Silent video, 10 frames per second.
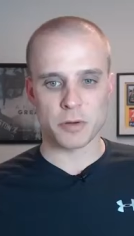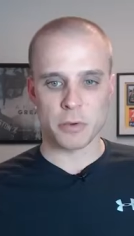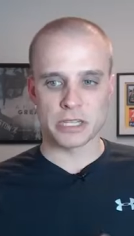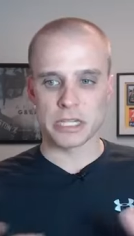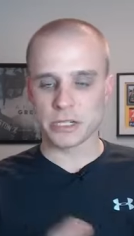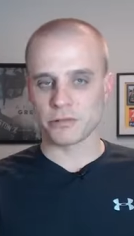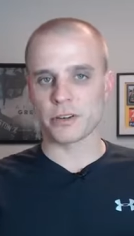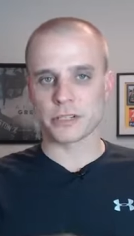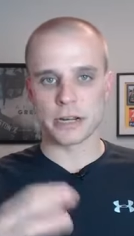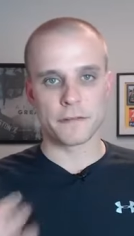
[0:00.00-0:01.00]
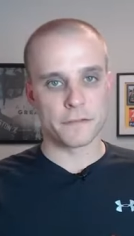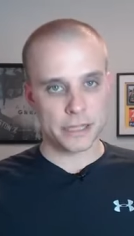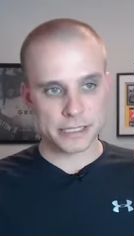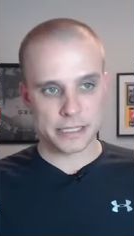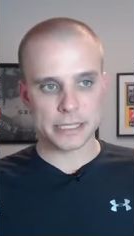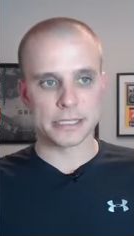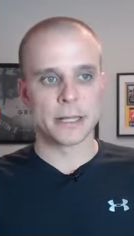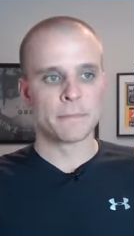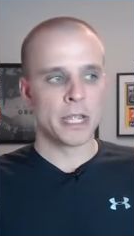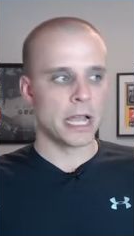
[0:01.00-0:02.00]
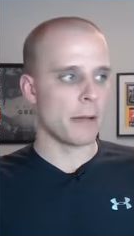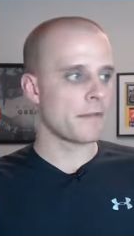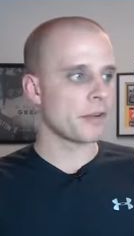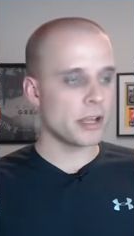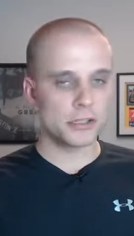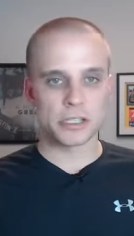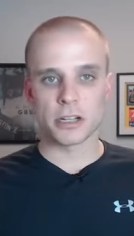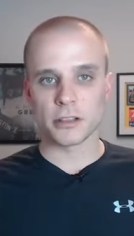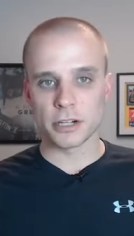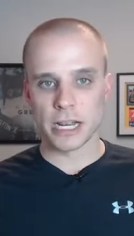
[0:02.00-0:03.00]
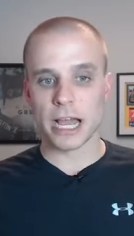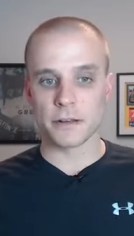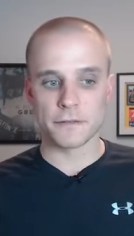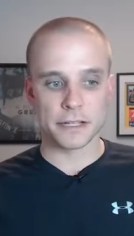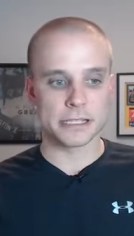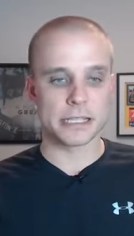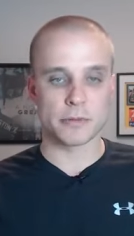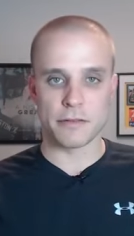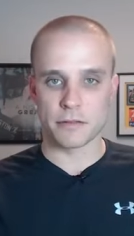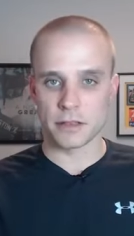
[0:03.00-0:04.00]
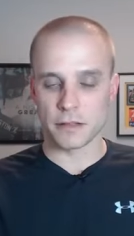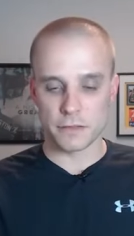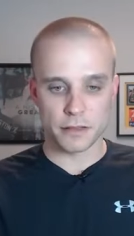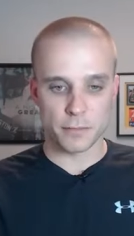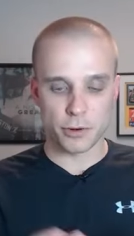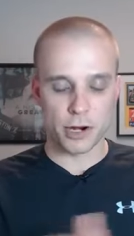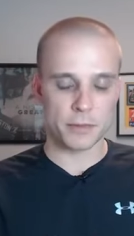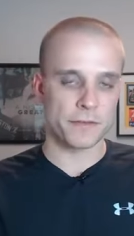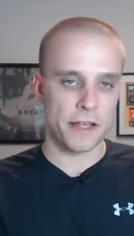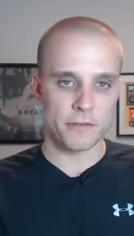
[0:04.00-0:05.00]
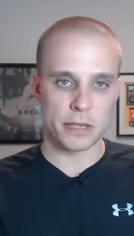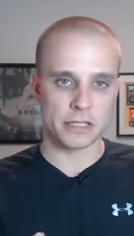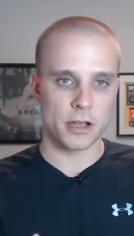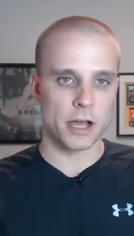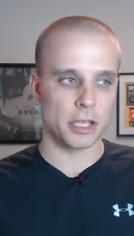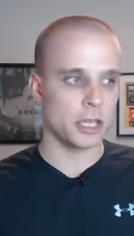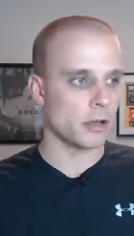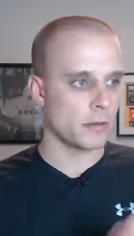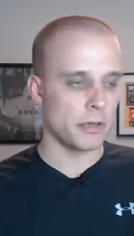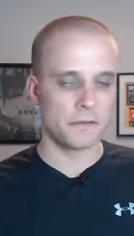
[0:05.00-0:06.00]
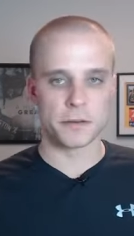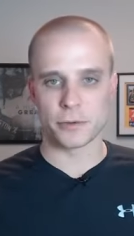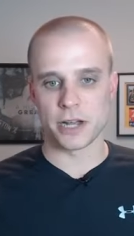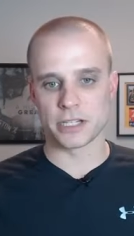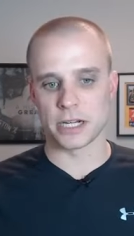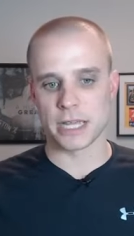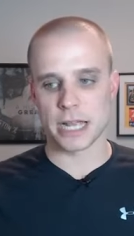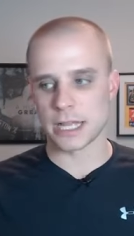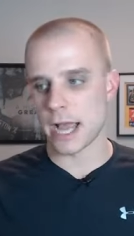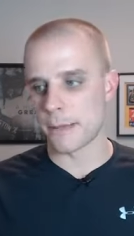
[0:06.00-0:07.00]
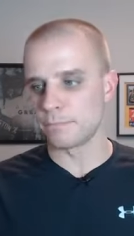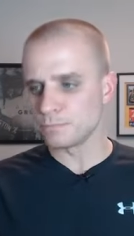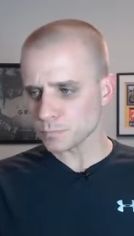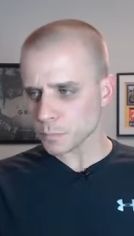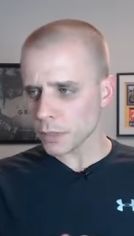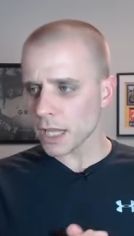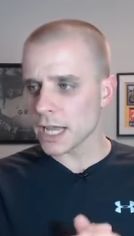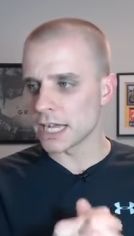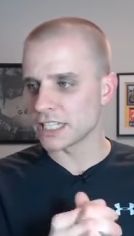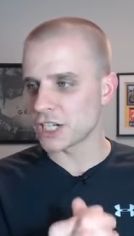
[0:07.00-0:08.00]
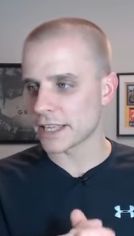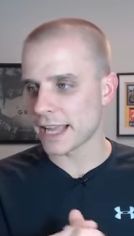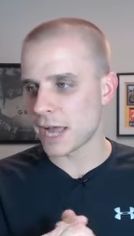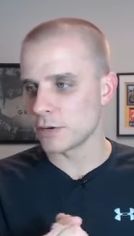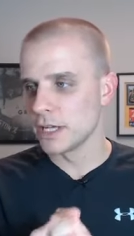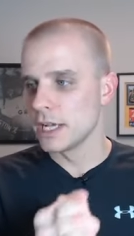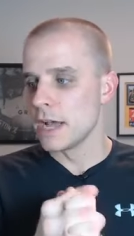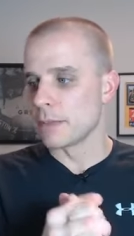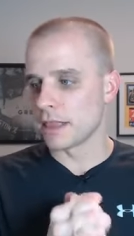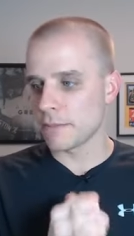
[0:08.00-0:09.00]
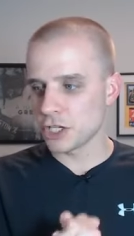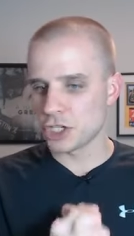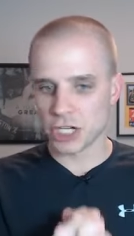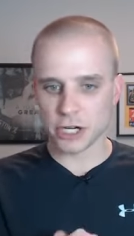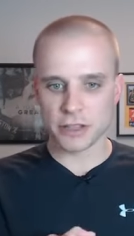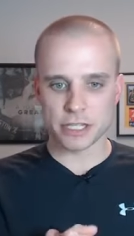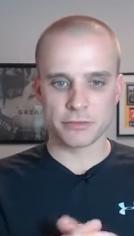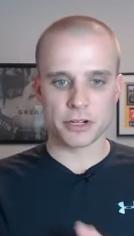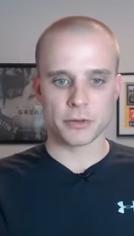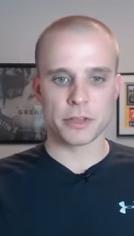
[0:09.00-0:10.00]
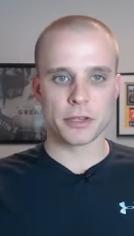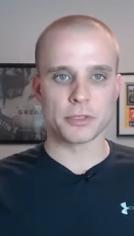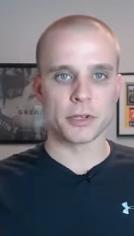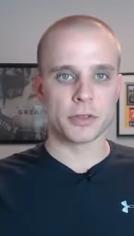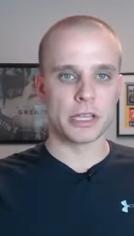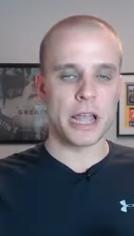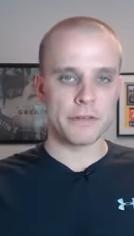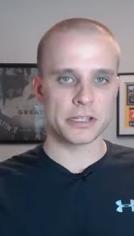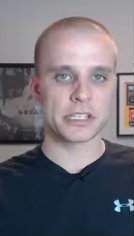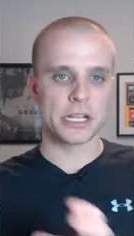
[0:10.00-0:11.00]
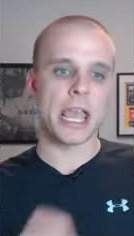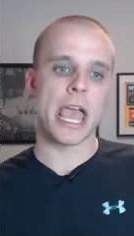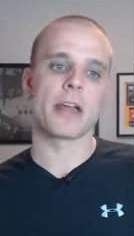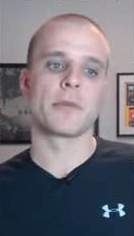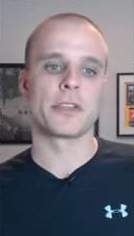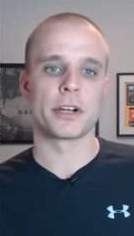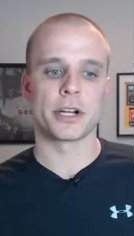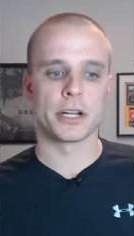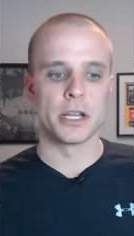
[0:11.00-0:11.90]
teach runners how to fix this. If you're interested in learning how to fix this, we have the program is 5 weeks long. You can go to midfootproject.com. To check that out. But let me share this runner with you. So the conversation I had with her